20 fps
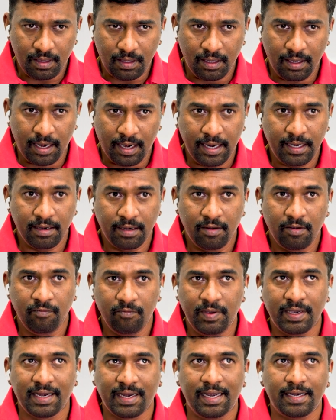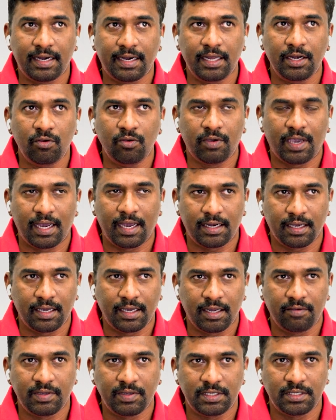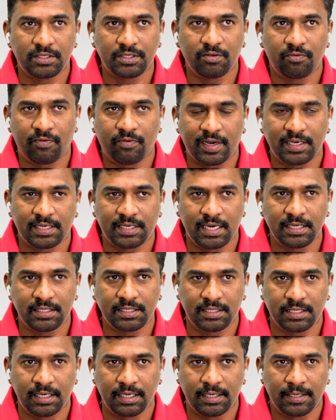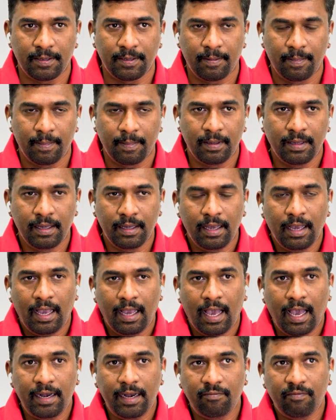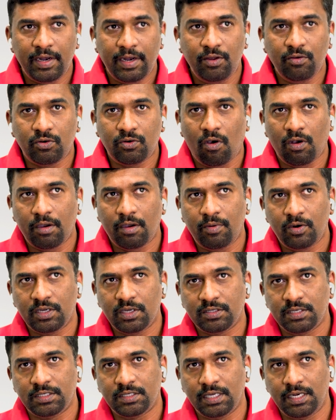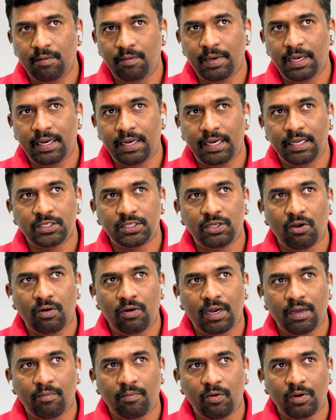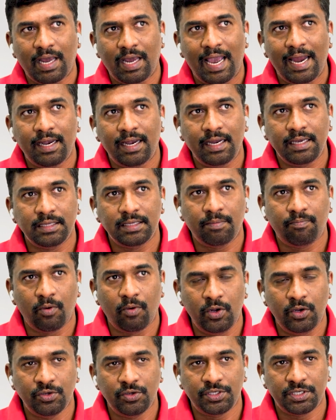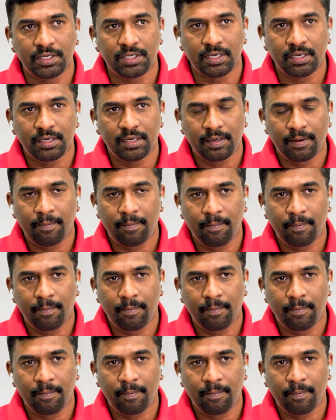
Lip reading: Right? We created a new category, which is fresh and chilled. And when you talk about the sustainability, it is not about handling the pollution.